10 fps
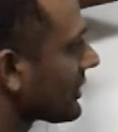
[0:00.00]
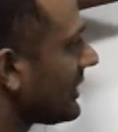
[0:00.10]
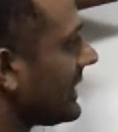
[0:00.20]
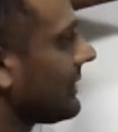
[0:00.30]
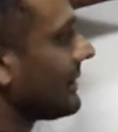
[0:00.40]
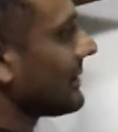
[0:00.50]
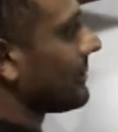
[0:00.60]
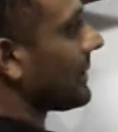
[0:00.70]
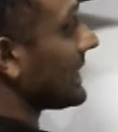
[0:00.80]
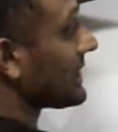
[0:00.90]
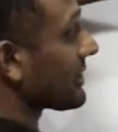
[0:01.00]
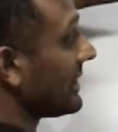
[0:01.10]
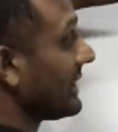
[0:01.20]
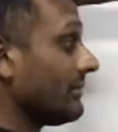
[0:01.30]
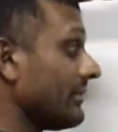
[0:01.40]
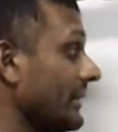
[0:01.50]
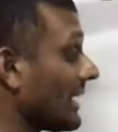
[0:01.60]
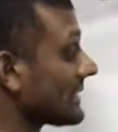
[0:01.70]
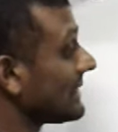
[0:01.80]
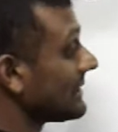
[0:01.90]
3 by 3, we
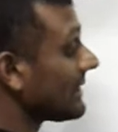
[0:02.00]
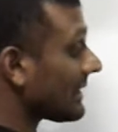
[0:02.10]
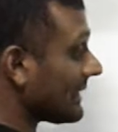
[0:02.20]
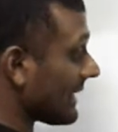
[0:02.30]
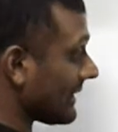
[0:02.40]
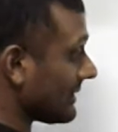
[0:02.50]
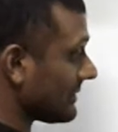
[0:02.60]
got another 9.